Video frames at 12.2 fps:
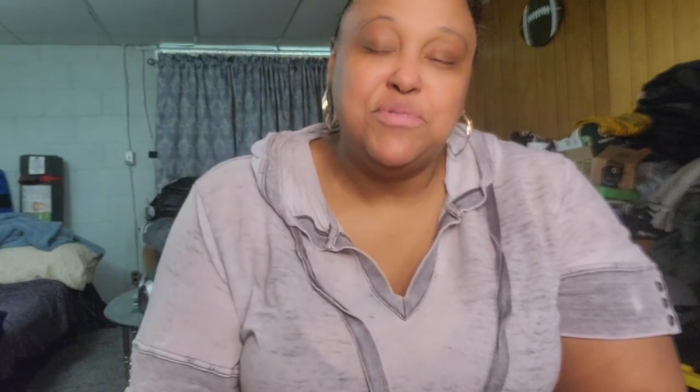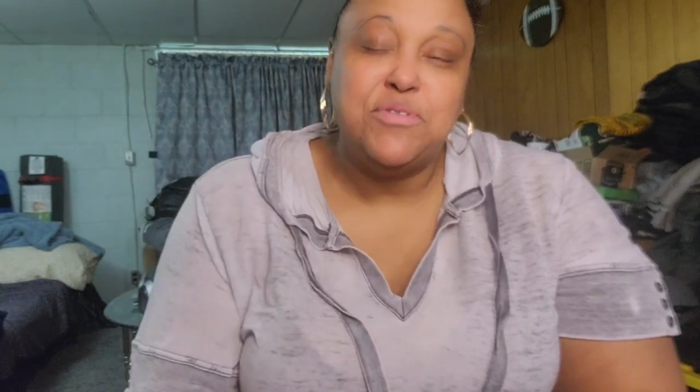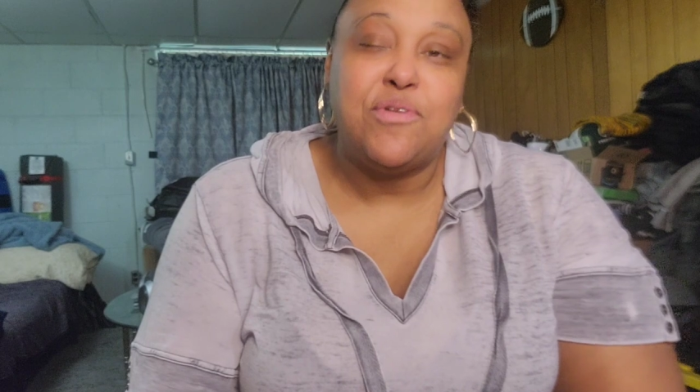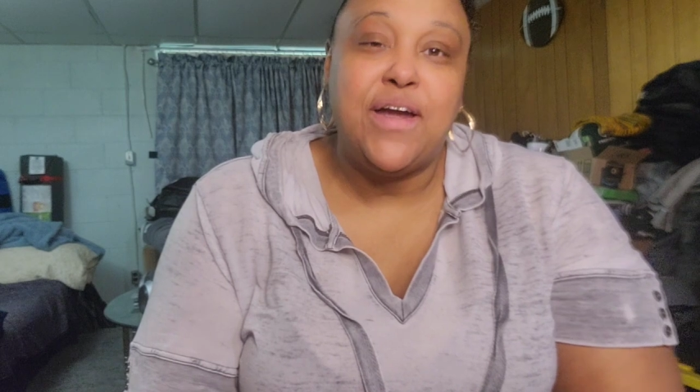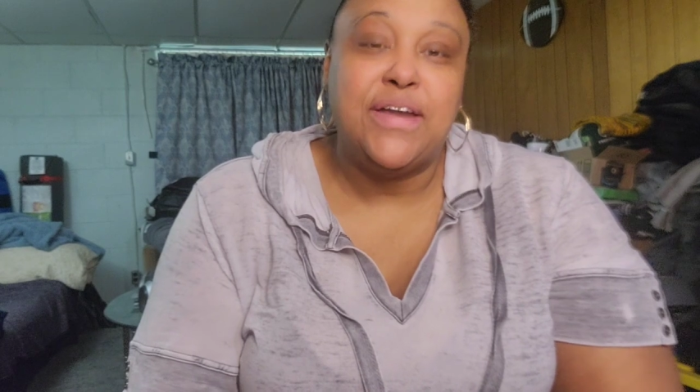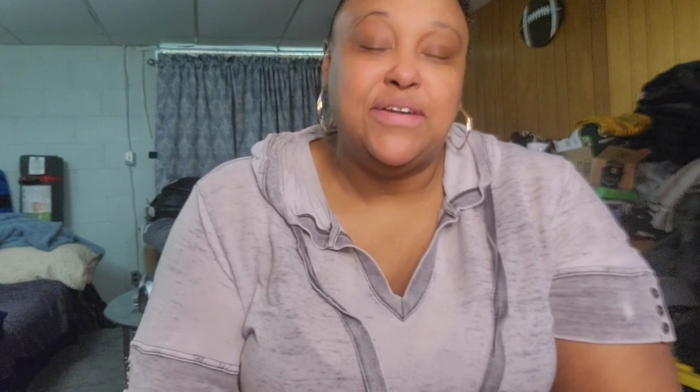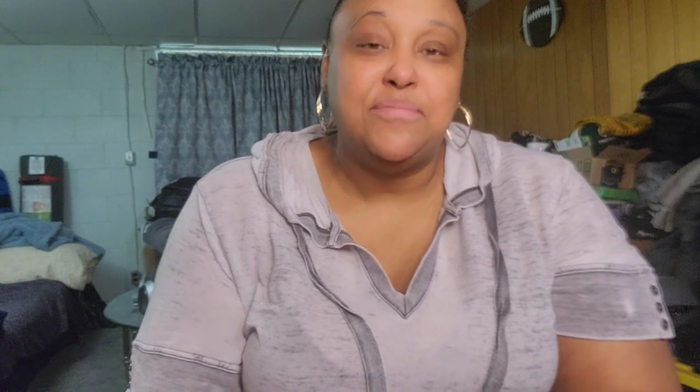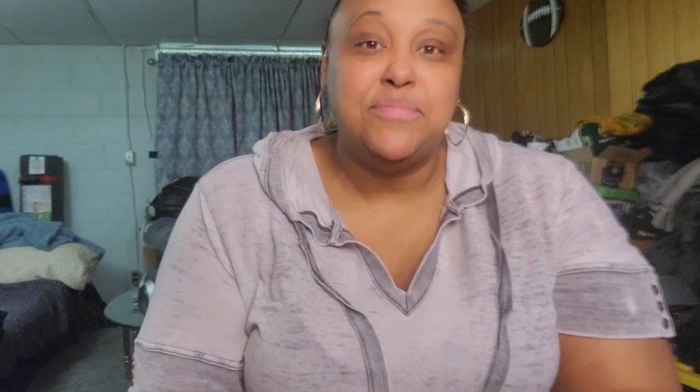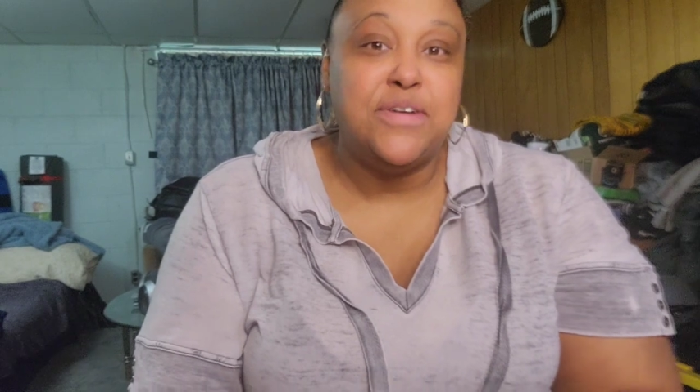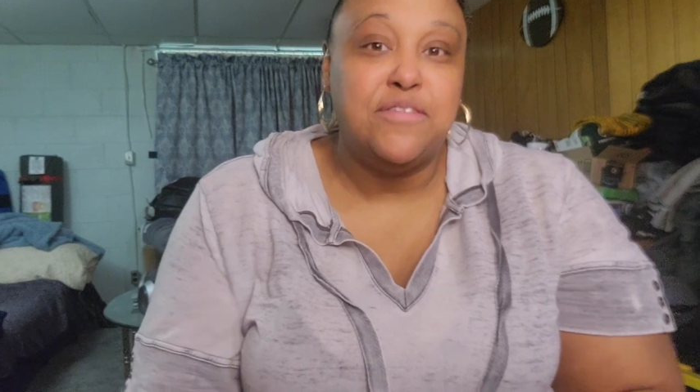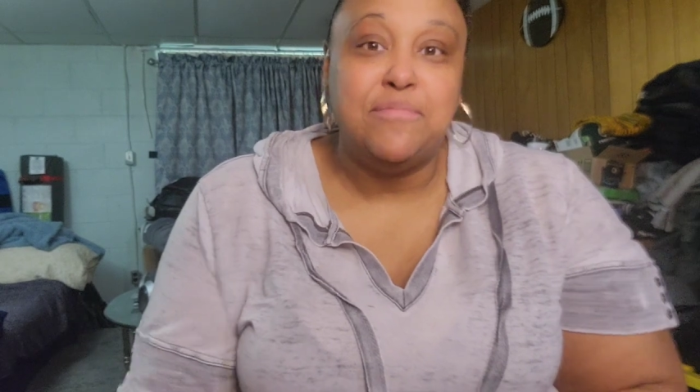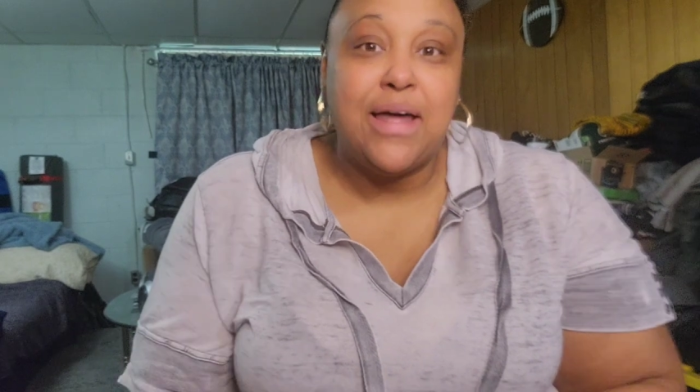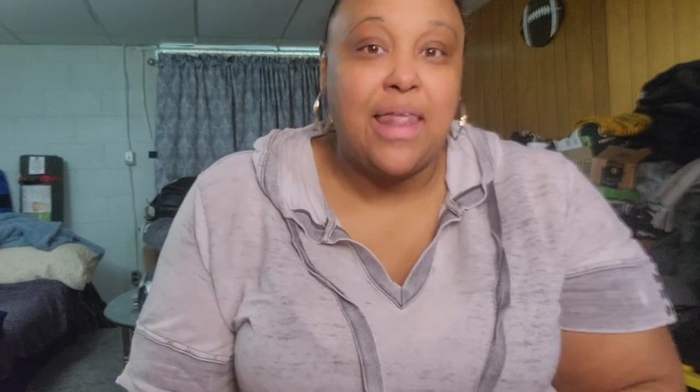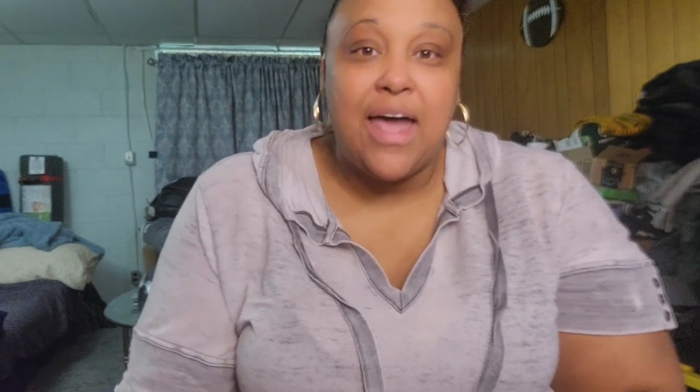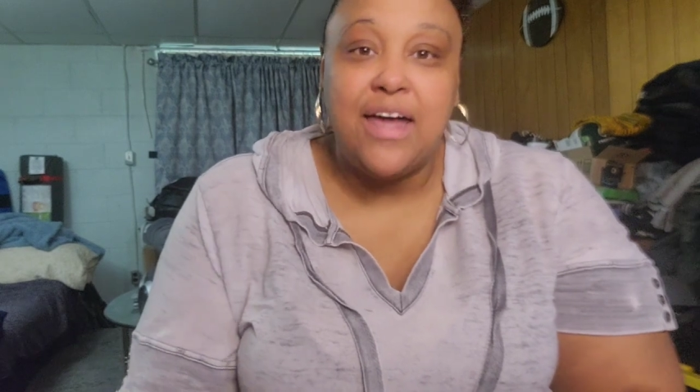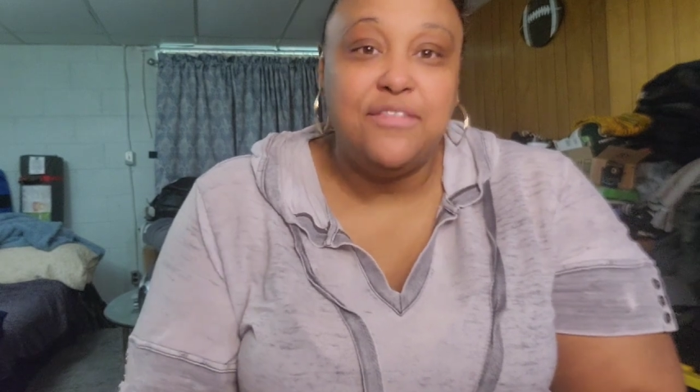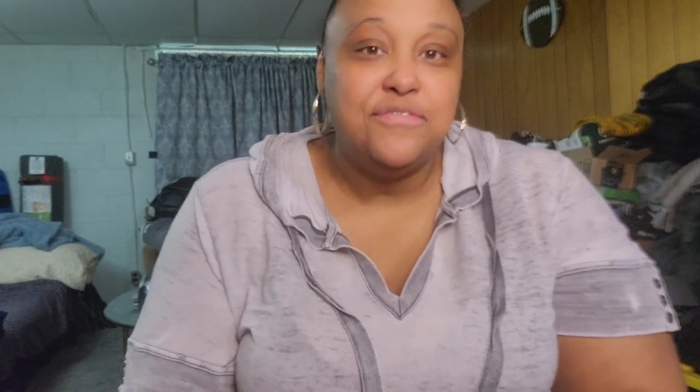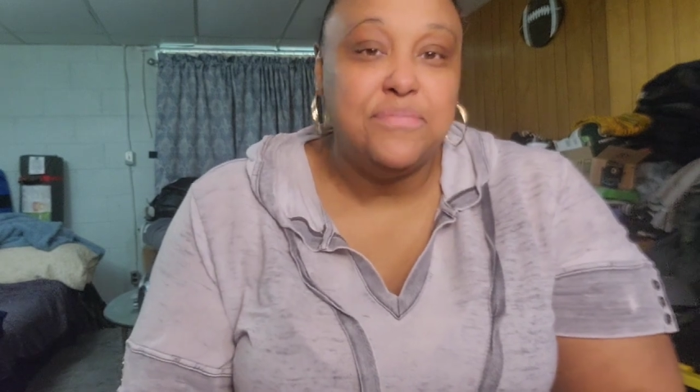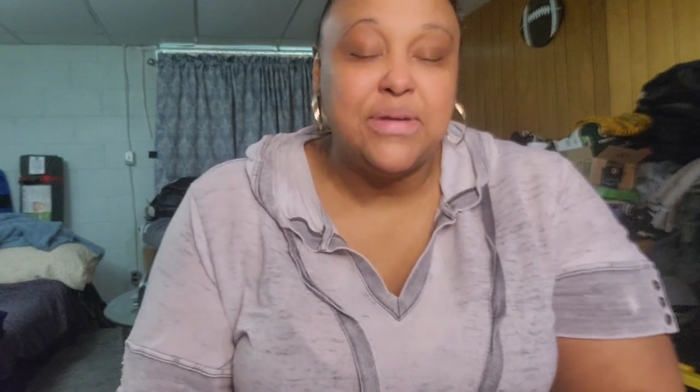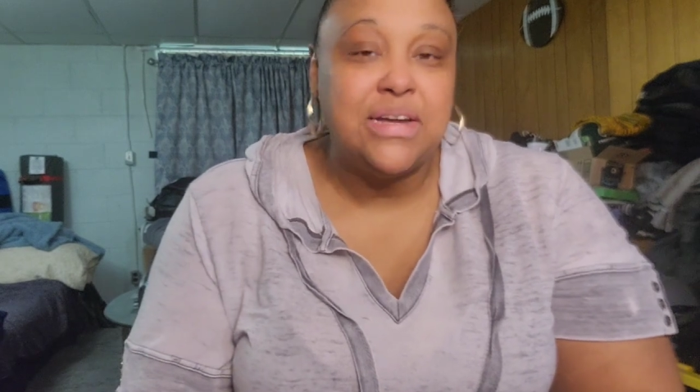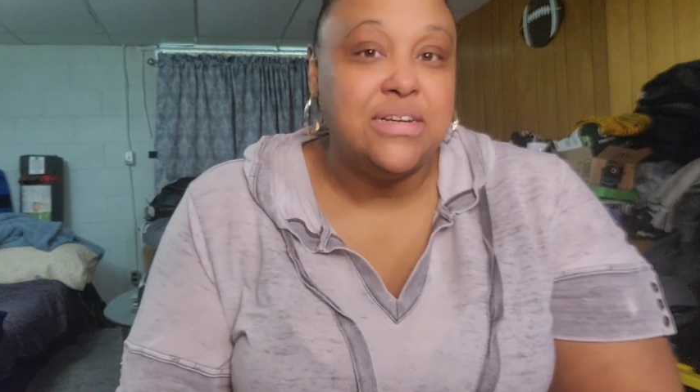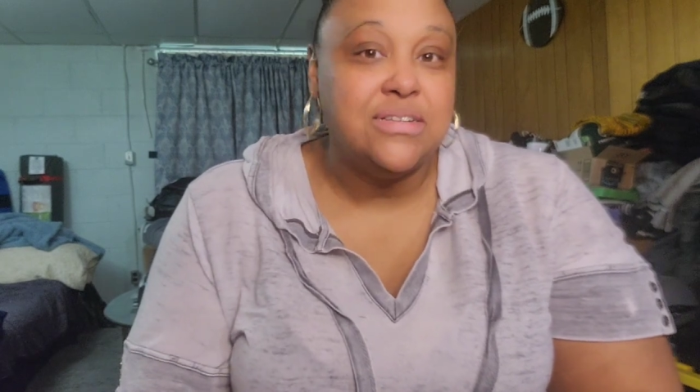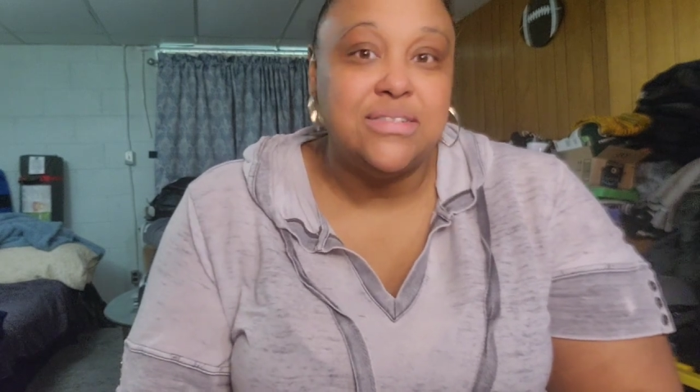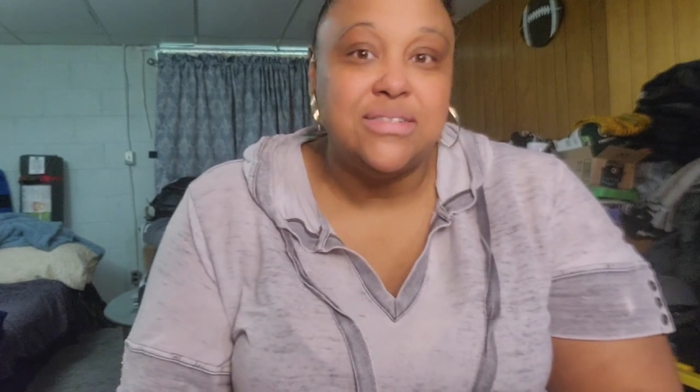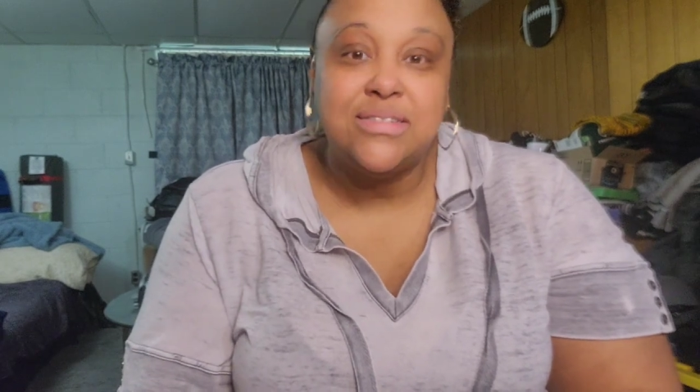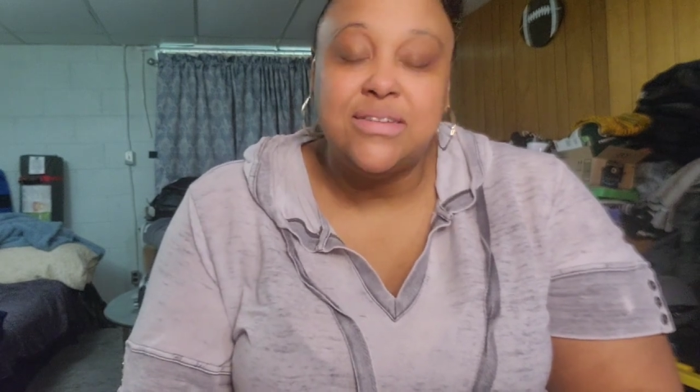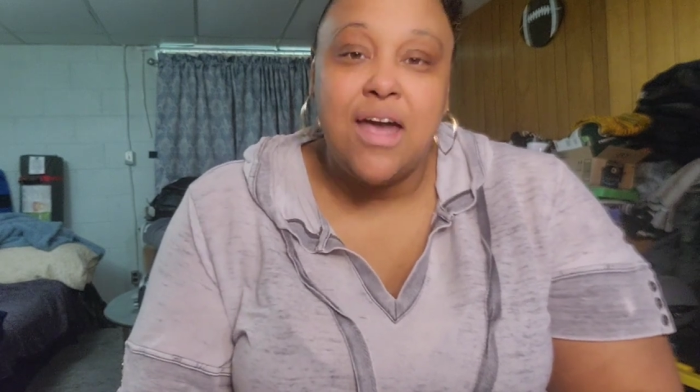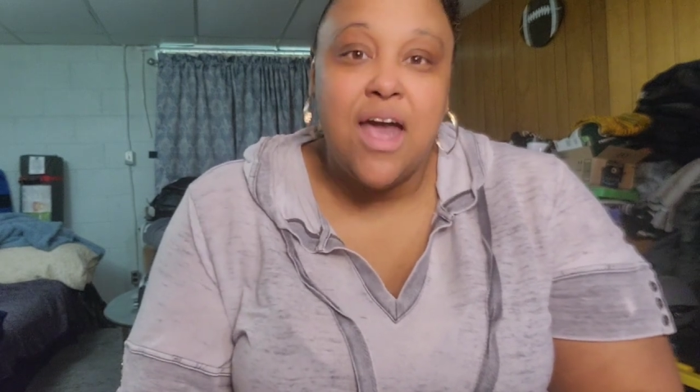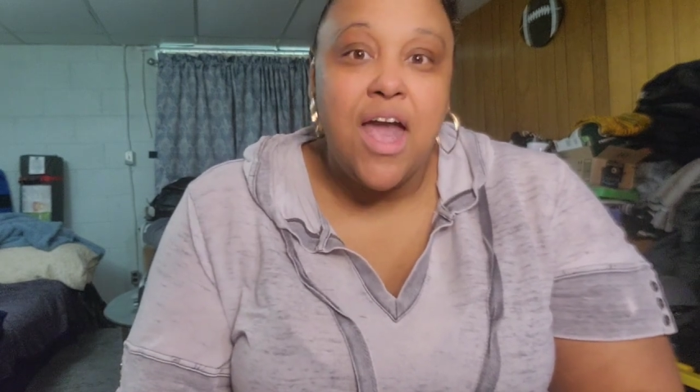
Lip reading: but random of my life, because